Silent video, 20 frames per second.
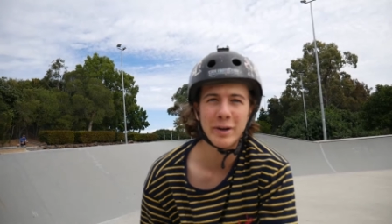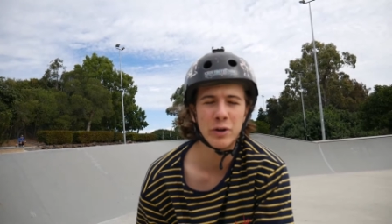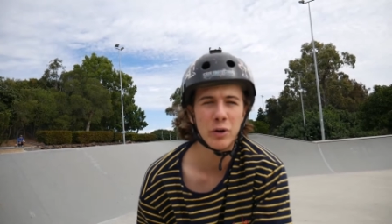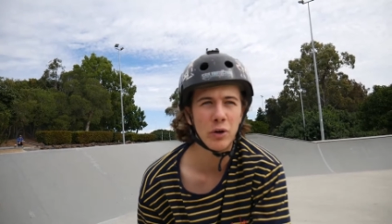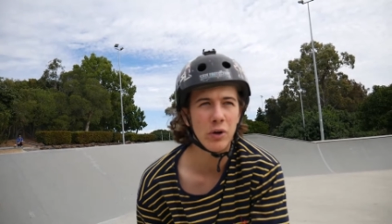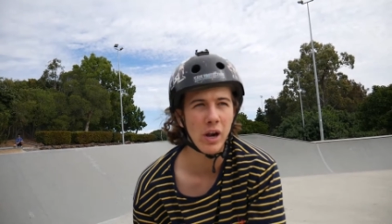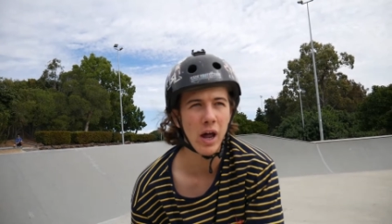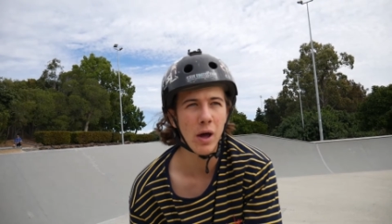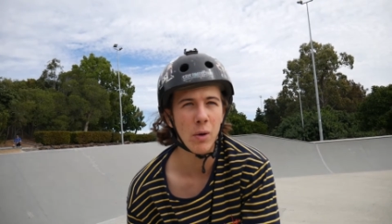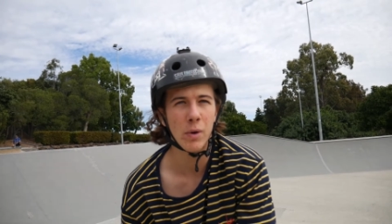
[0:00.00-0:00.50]
to
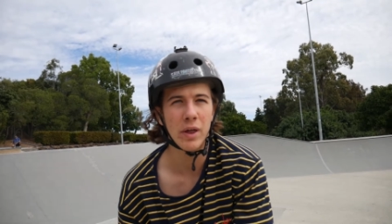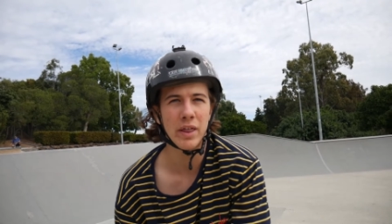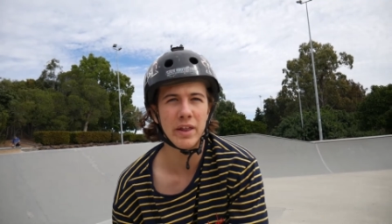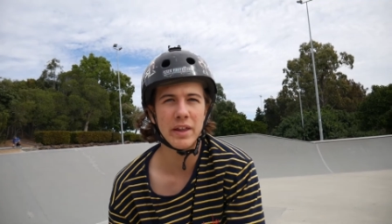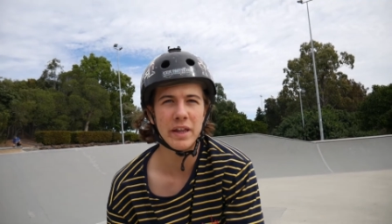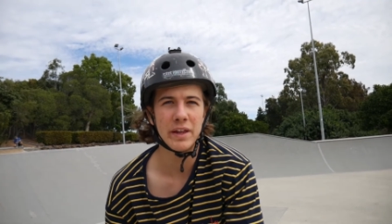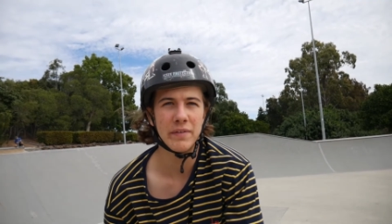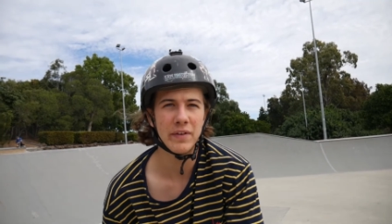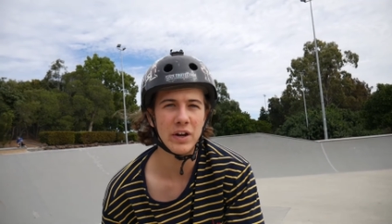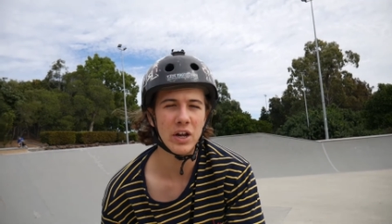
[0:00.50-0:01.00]
do another one of
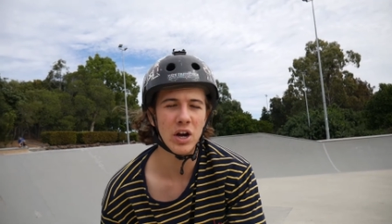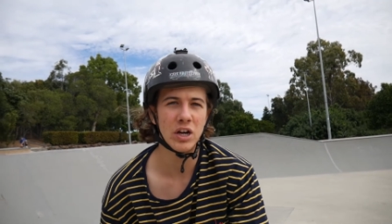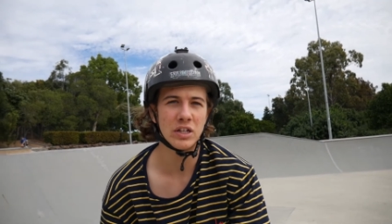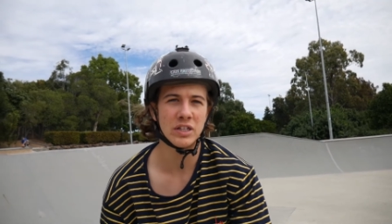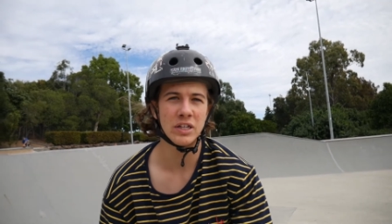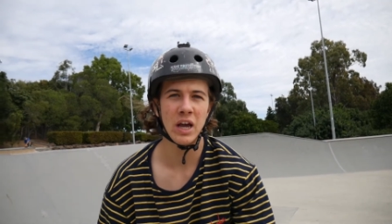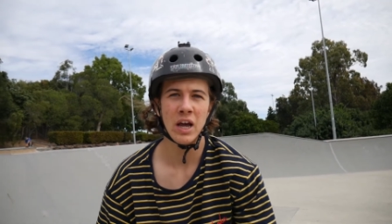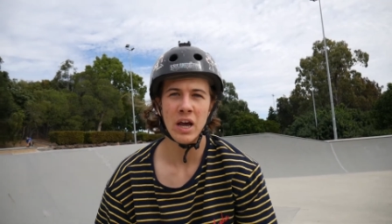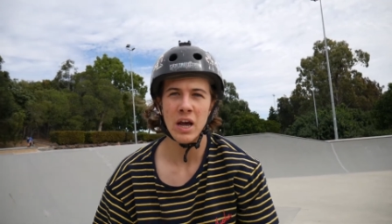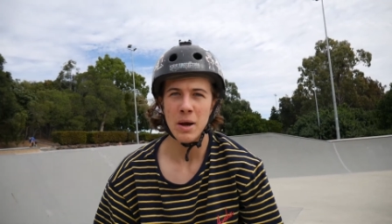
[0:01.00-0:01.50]
these
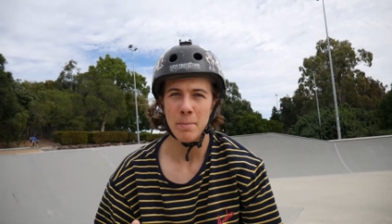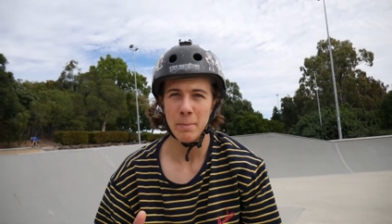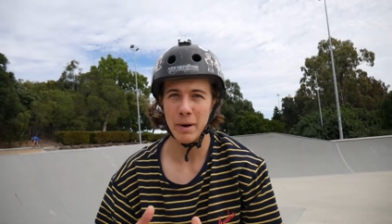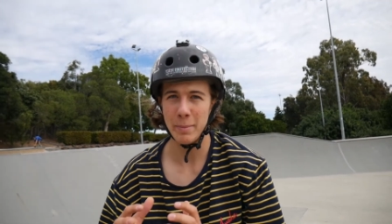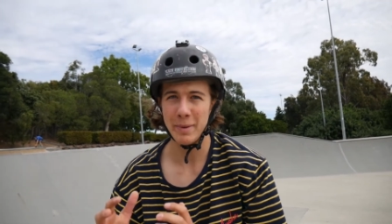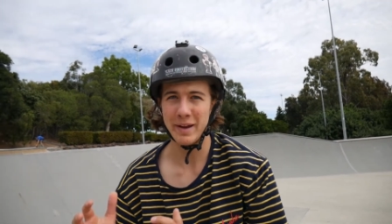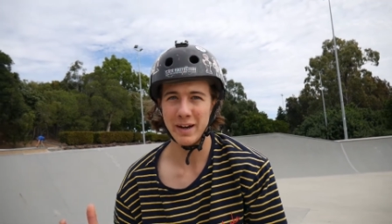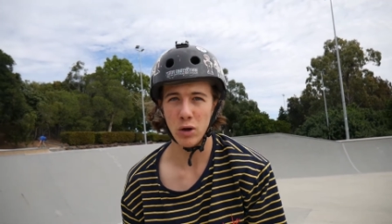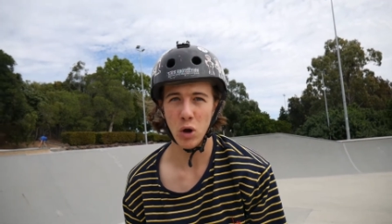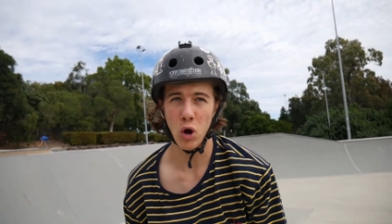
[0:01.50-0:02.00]
videos, but
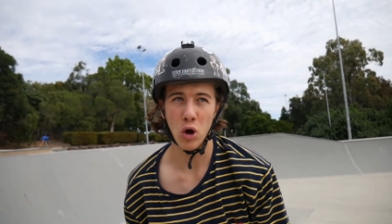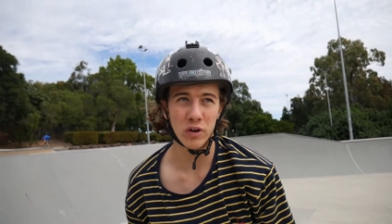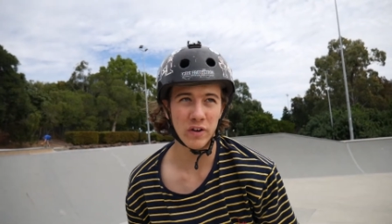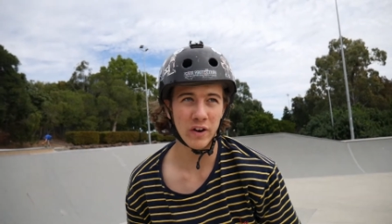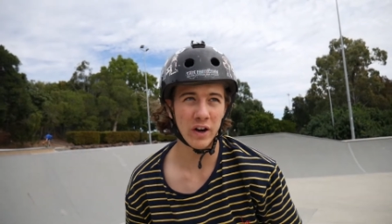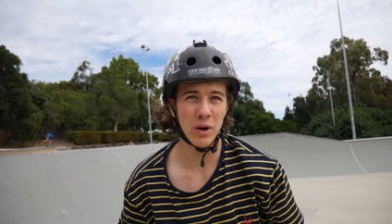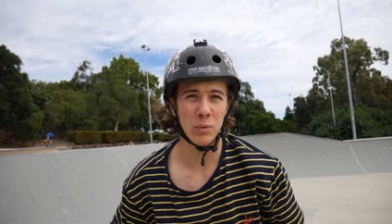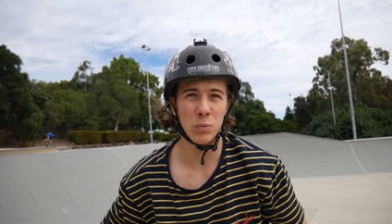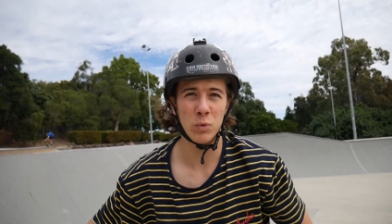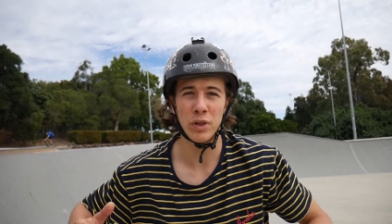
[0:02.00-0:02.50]
a bit
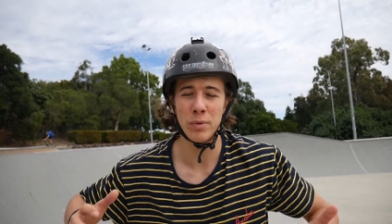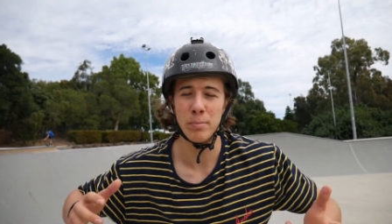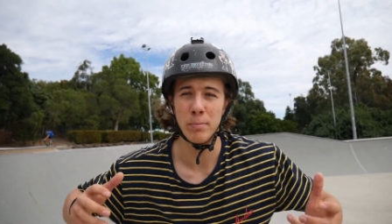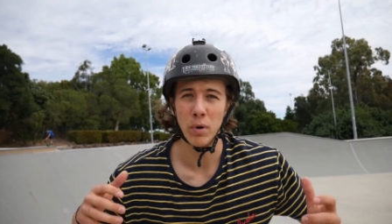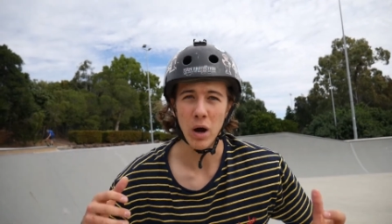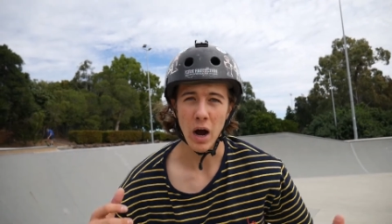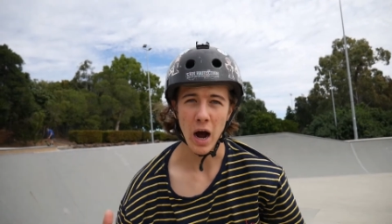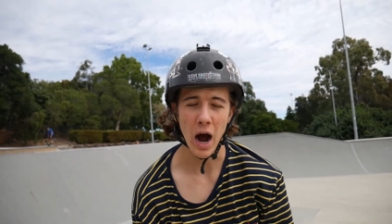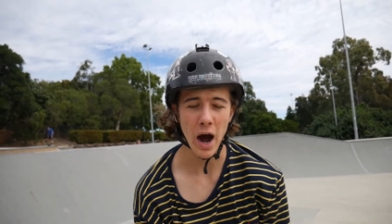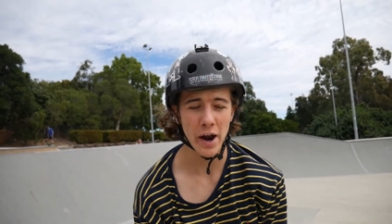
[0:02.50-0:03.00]
longer and with some
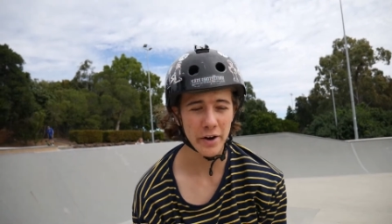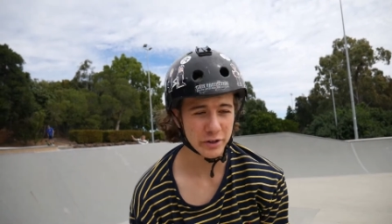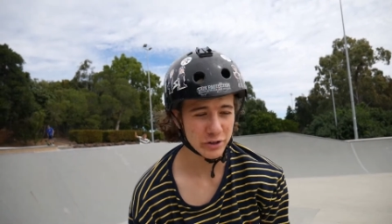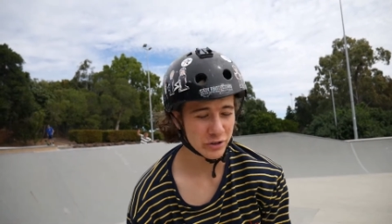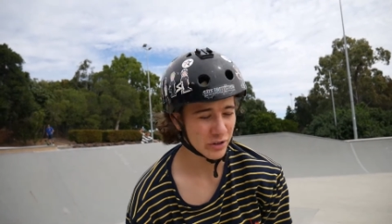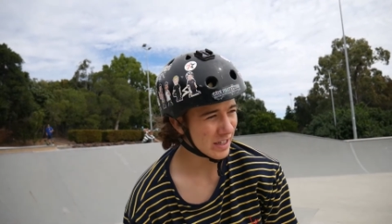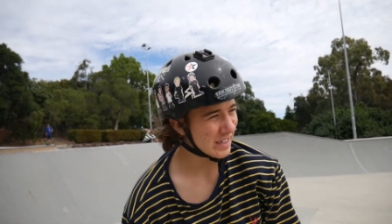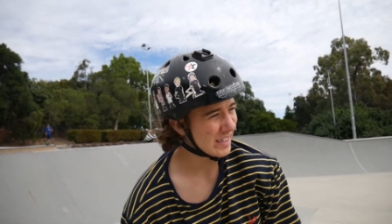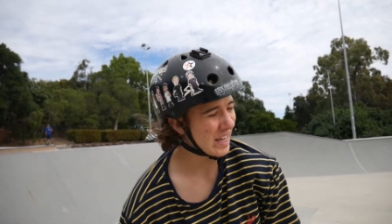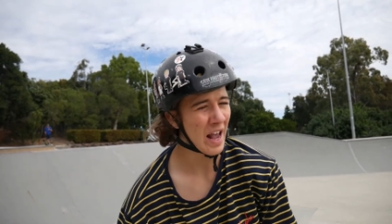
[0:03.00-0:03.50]
harder
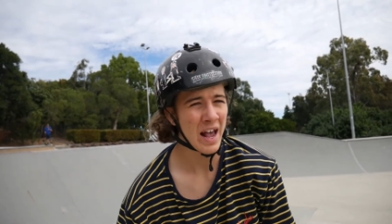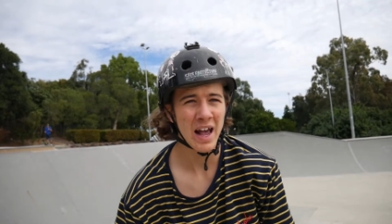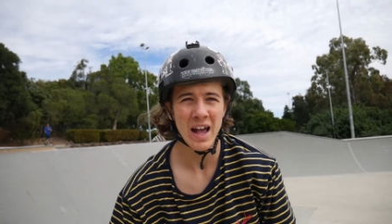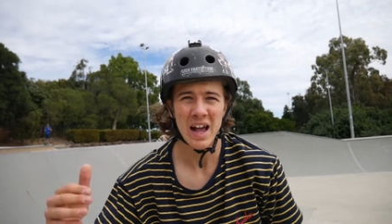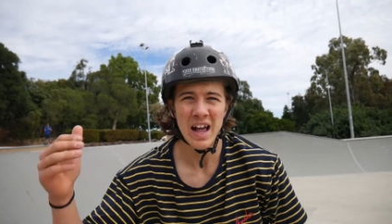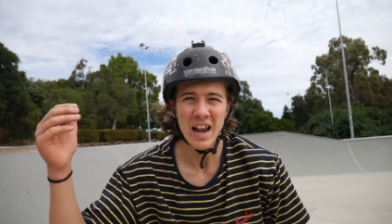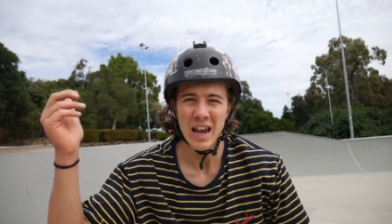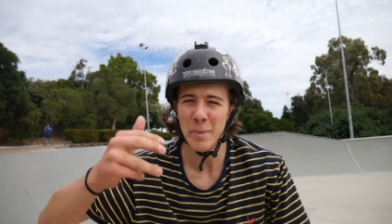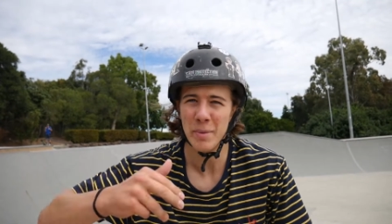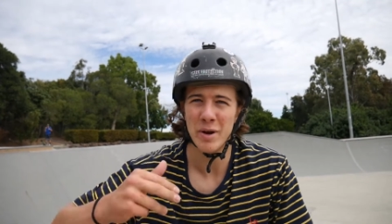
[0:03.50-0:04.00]
tricks,
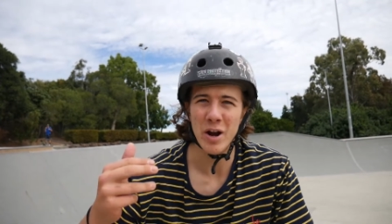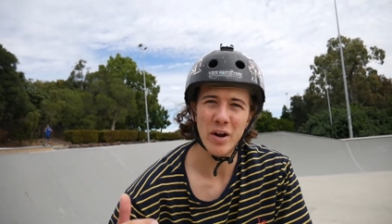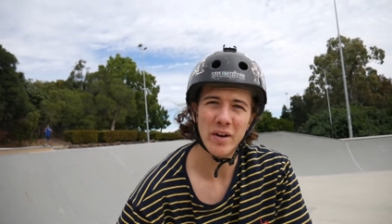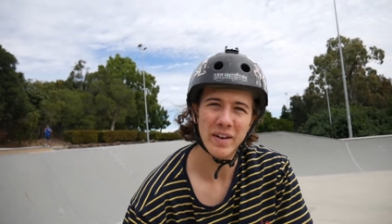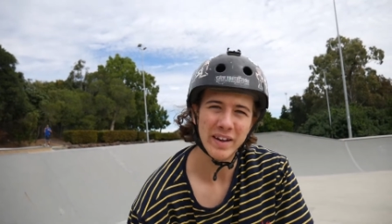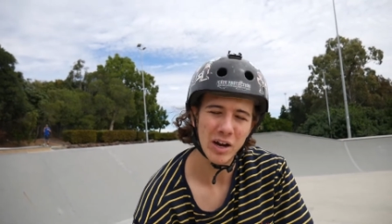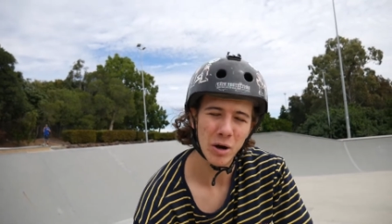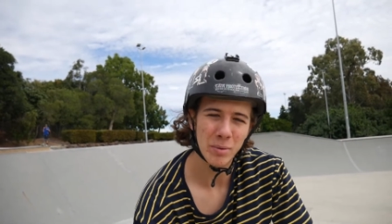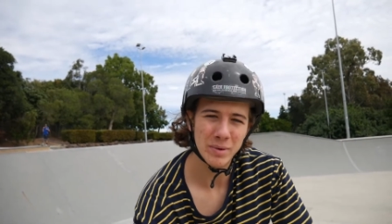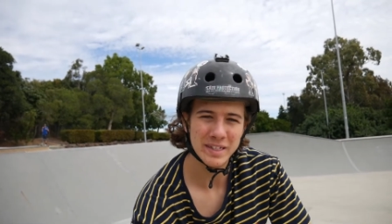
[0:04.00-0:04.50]
let me know
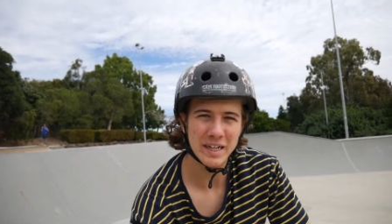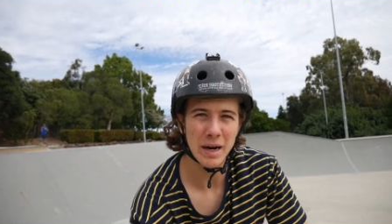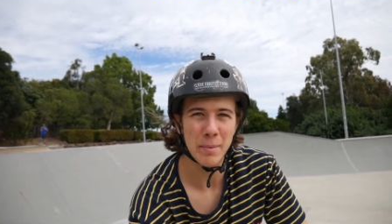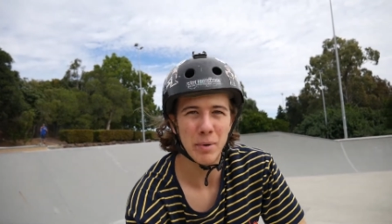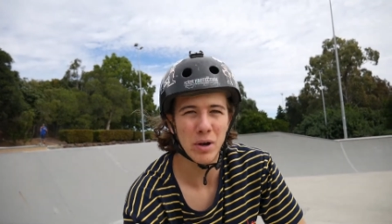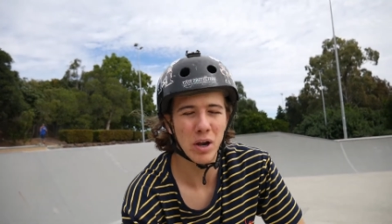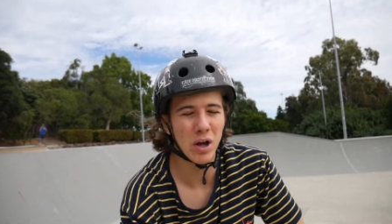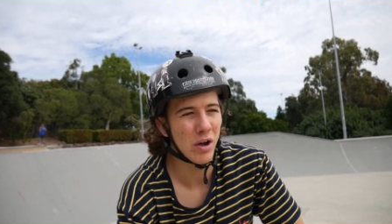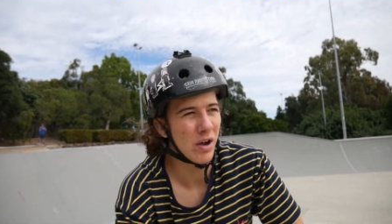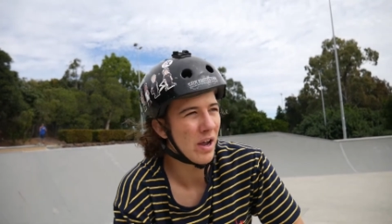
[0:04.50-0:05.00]
in the comments down
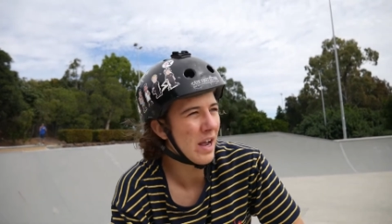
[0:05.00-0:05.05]
below.